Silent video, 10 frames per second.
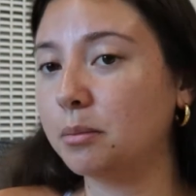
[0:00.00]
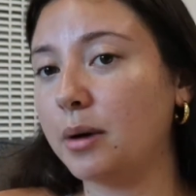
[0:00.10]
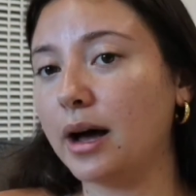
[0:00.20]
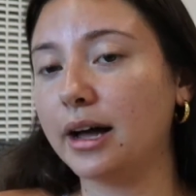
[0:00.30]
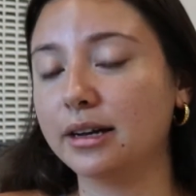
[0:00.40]

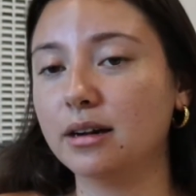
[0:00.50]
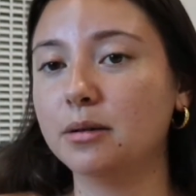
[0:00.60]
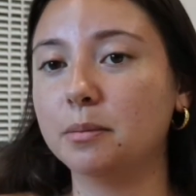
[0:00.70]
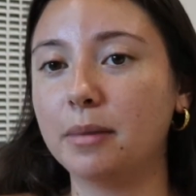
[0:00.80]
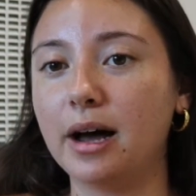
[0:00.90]
but
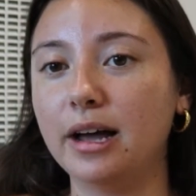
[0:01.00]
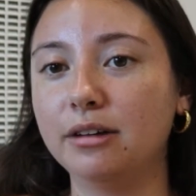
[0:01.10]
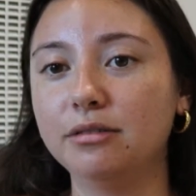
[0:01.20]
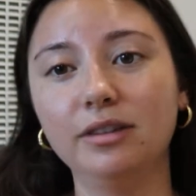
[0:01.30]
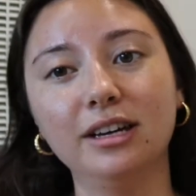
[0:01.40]
my
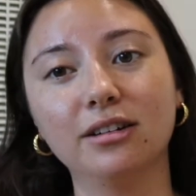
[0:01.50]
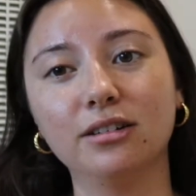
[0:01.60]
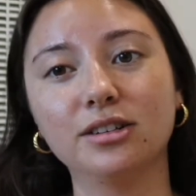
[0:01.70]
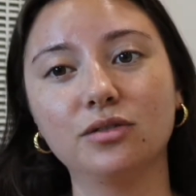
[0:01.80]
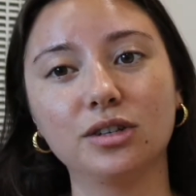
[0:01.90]

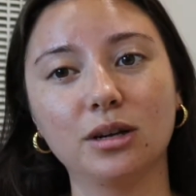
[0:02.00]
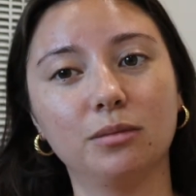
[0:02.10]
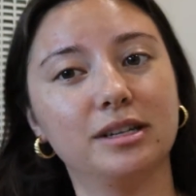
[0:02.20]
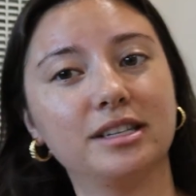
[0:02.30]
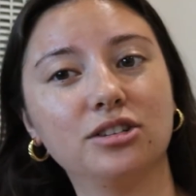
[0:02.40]
fingers for some
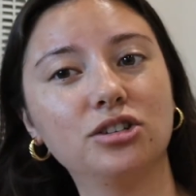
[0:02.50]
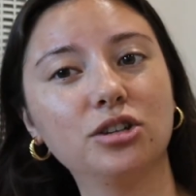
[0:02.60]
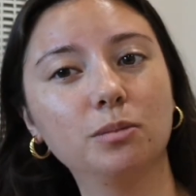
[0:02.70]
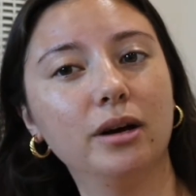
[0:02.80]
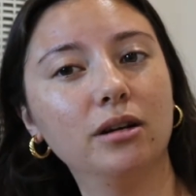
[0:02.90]
reason just
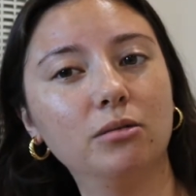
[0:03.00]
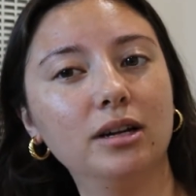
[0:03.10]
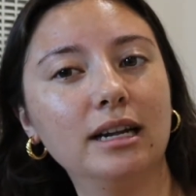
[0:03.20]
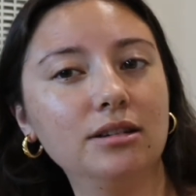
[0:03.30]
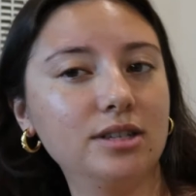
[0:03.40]
look better
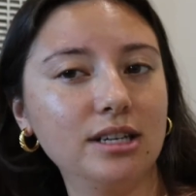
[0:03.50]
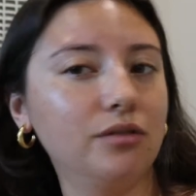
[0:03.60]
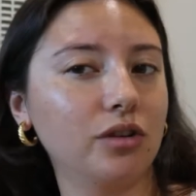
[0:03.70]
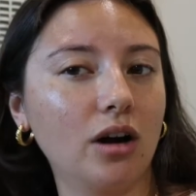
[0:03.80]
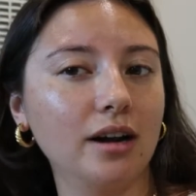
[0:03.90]
when I have
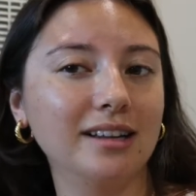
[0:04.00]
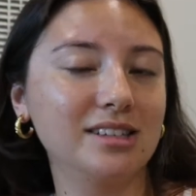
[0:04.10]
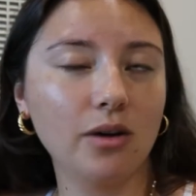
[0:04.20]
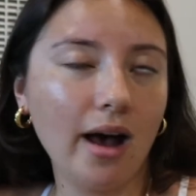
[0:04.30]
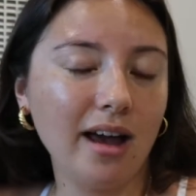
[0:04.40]
silver on it.
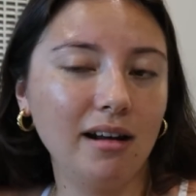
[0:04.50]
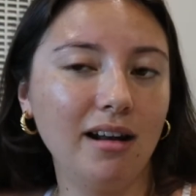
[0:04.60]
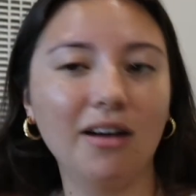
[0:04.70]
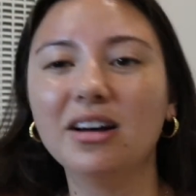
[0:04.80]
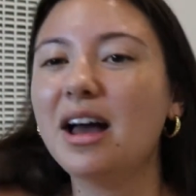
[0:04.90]
So I don't
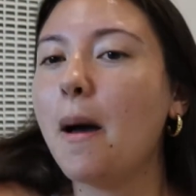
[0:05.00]
know